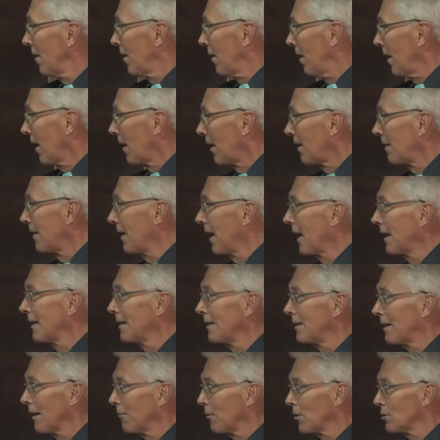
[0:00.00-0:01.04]
And at the
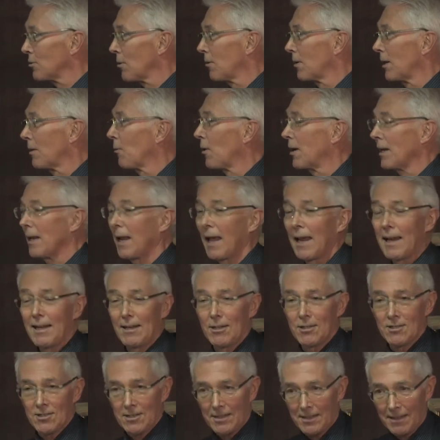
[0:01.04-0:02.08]
end, there was only one
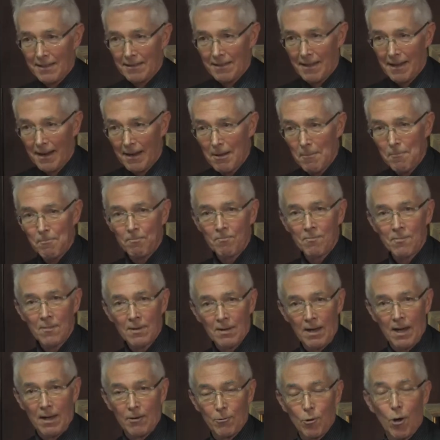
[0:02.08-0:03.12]
lady sitting there,
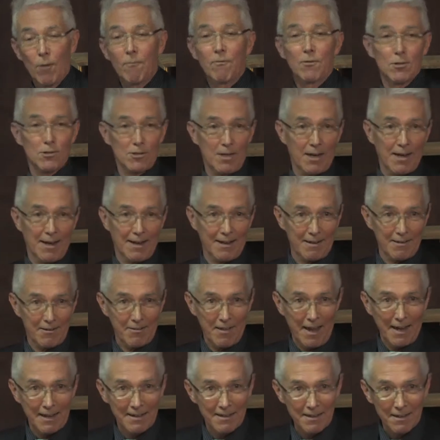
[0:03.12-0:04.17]
and obviously I
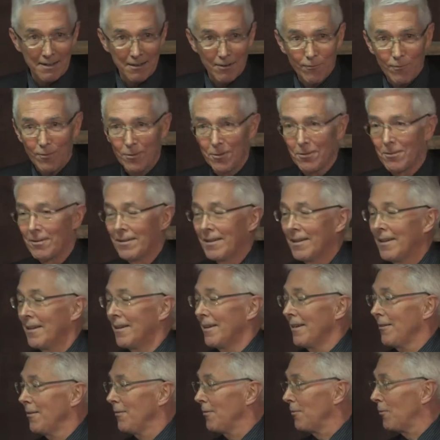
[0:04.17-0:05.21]
thanked her
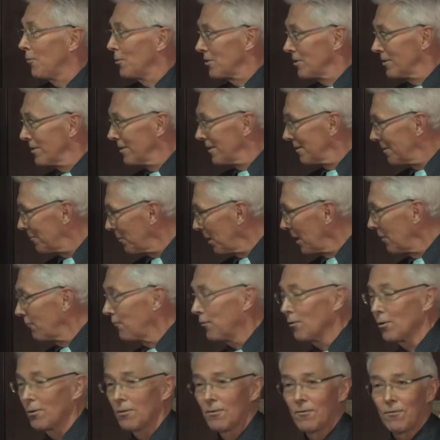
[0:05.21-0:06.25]
was
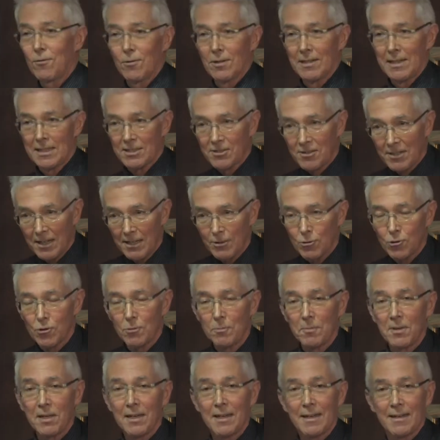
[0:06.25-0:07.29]
grateful for listening to
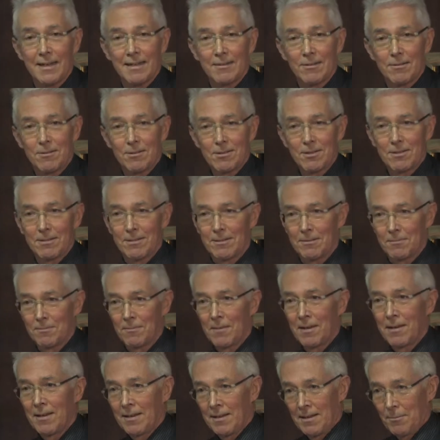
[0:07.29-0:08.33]
me, and
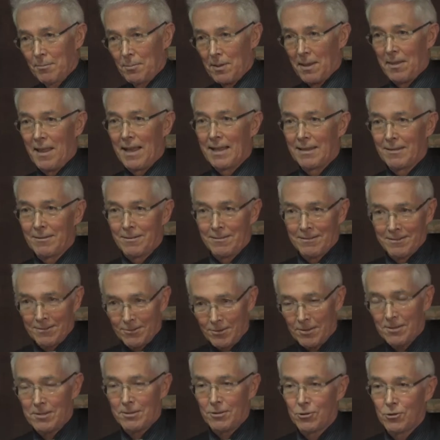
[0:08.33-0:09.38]
but then
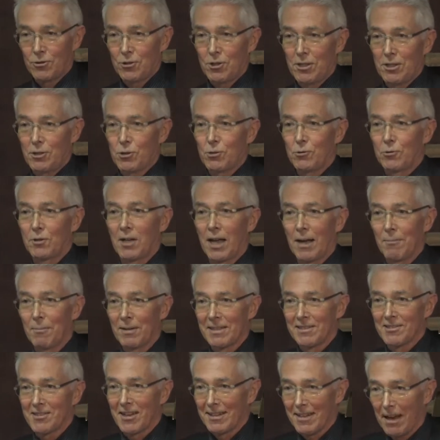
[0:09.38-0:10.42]
she stood up
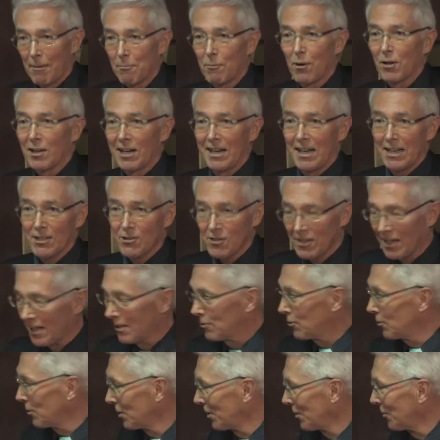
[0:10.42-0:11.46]
and said, "I'm not
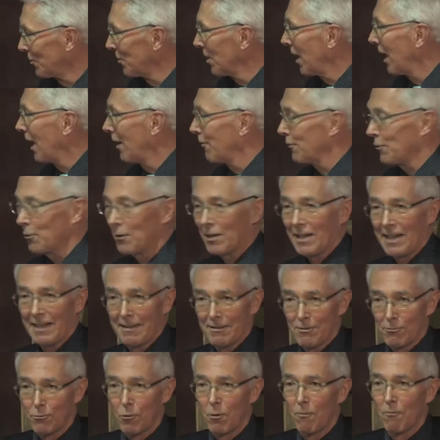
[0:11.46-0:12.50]
listening to you, I have to clean
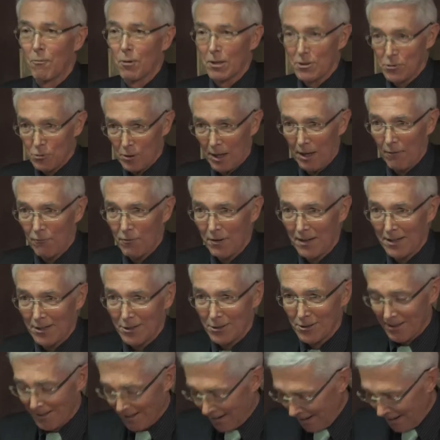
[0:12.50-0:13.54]
the room once you have finished."